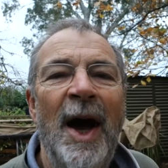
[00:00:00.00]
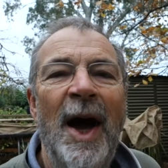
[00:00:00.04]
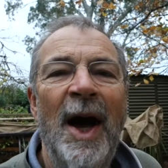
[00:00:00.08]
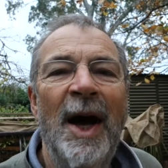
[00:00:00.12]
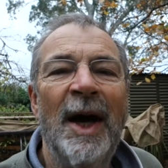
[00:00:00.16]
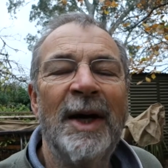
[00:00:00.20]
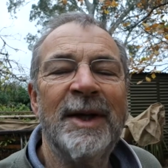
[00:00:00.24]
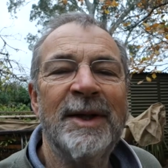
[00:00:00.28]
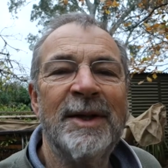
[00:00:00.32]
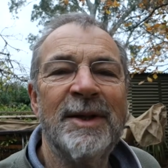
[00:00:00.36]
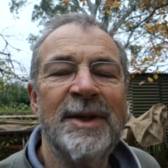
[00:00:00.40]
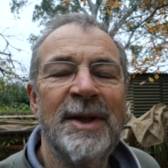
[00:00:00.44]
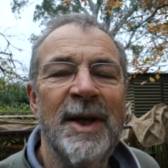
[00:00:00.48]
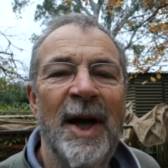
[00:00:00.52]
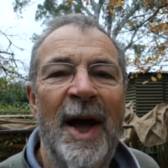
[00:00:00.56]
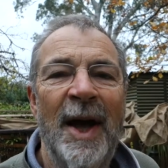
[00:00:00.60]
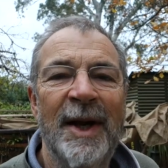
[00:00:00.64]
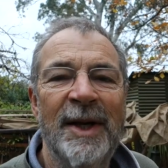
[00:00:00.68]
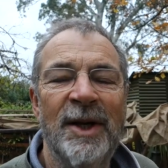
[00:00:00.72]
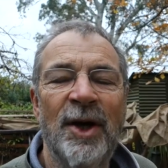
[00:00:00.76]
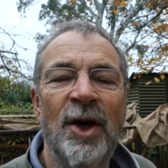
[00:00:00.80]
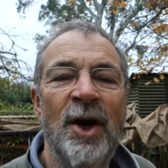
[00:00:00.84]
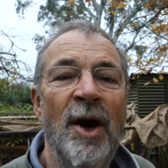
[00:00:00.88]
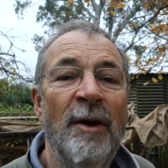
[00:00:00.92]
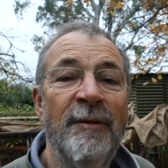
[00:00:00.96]
I
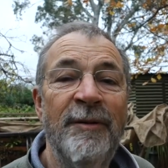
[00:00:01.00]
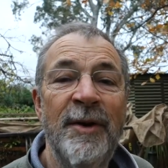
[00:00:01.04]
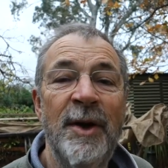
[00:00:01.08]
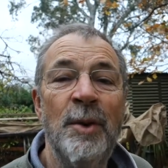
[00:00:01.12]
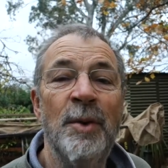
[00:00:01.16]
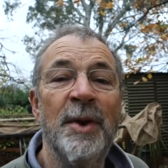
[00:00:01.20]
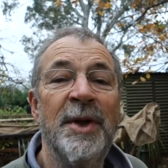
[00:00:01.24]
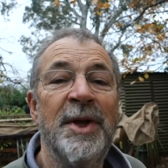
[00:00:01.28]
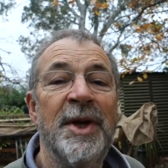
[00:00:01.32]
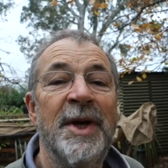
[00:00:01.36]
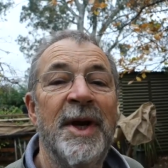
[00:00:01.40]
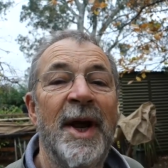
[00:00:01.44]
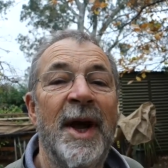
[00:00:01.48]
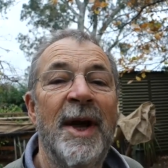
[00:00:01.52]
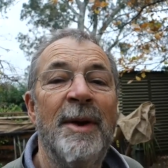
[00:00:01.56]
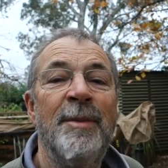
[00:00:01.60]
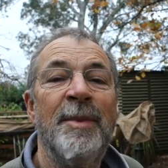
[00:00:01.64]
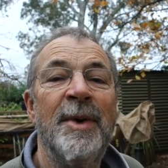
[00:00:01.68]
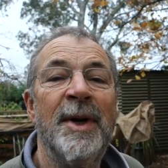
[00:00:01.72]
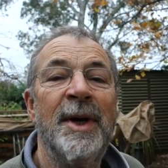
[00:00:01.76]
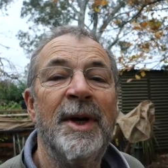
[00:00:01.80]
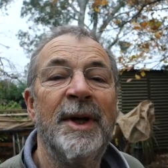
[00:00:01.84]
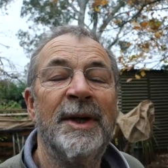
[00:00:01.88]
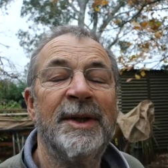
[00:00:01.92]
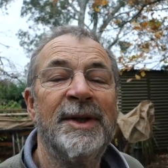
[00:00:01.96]
had a coffee with the neighbor